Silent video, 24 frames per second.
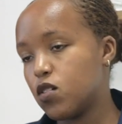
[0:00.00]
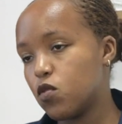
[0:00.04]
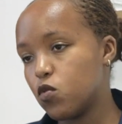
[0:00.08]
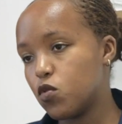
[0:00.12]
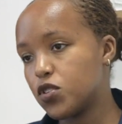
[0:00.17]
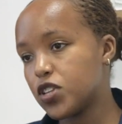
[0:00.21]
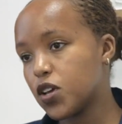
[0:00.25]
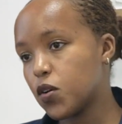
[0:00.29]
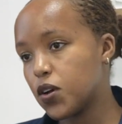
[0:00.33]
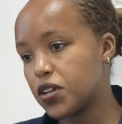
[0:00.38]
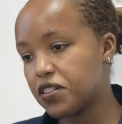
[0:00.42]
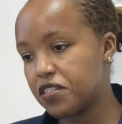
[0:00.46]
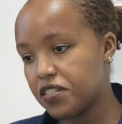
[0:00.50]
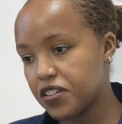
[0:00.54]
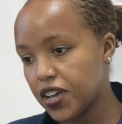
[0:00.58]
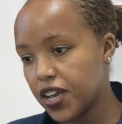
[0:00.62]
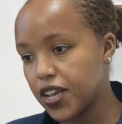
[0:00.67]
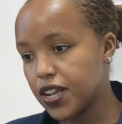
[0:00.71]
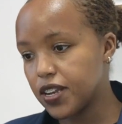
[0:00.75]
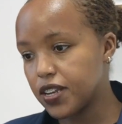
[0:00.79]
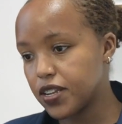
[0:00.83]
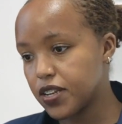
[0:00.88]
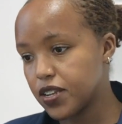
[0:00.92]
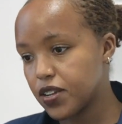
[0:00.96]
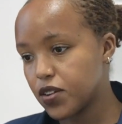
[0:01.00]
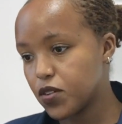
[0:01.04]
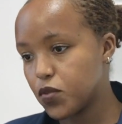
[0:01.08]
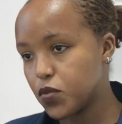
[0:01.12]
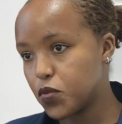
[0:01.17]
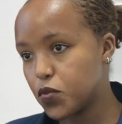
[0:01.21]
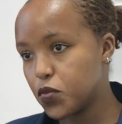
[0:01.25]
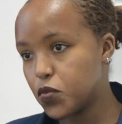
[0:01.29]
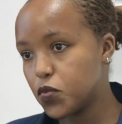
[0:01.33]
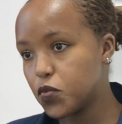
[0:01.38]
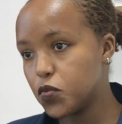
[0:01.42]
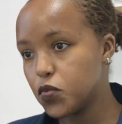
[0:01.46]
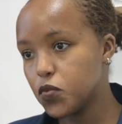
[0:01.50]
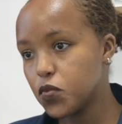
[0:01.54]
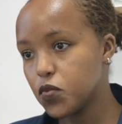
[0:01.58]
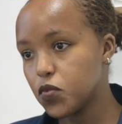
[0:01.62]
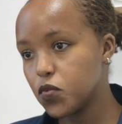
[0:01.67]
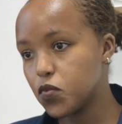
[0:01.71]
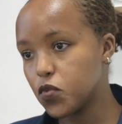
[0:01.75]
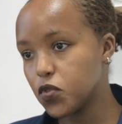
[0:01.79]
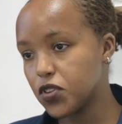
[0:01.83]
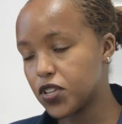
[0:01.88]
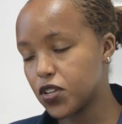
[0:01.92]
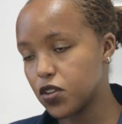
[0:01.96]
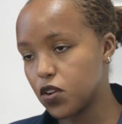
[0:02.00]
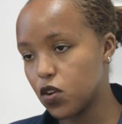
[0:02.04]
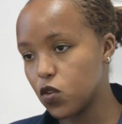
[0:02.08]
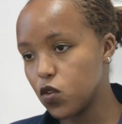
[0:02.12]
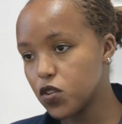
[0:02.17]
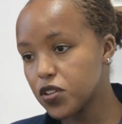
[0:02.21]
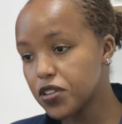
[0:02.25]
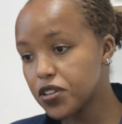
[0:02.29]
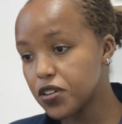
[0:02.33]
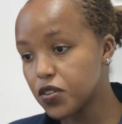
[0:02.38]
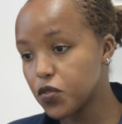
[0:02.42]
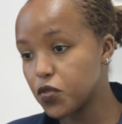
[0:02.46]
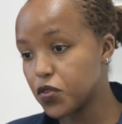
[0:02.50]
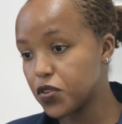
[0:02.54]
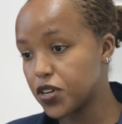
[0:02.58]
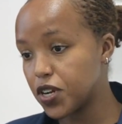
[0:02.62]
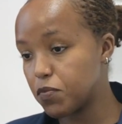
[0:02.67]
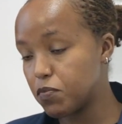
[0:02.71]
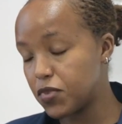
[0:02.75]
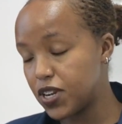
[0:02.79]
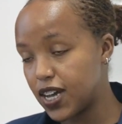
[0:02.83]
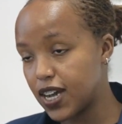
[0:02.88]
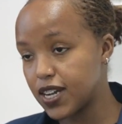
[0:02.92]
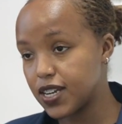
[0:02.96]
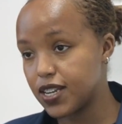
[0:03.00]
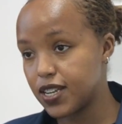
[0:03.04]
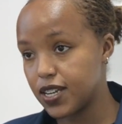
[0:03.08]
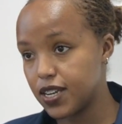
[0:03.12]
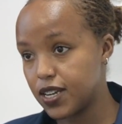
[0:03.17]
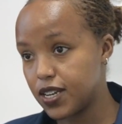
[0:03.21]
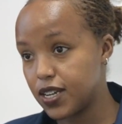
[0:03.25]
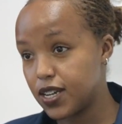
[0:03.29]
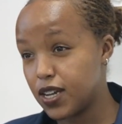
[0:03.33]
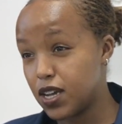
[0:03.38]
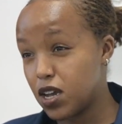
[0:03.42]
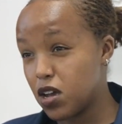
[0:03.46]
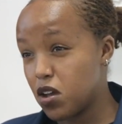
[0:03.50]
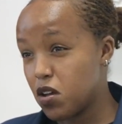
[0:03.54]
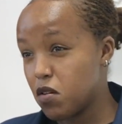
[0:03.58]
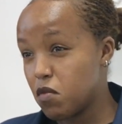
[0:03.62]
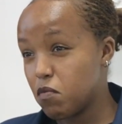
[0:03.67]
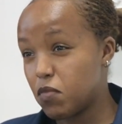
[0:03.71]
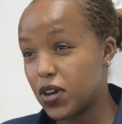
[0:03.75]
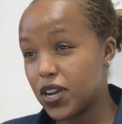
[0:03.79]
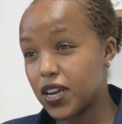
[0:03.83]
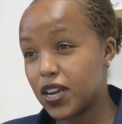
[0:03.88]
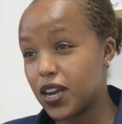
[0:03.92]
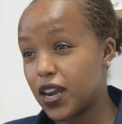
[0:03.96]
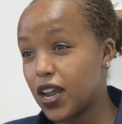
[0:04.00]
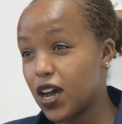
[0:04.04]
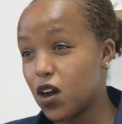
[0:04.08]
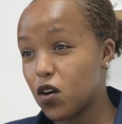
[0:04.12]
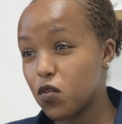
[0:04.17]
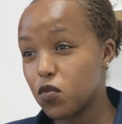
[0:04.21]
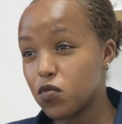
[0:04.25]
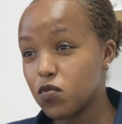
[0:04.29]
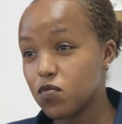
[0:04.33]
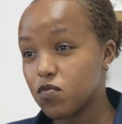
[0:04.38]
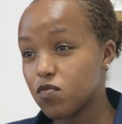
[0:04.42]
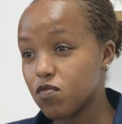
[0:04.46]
was our child who was lost or abducted. But now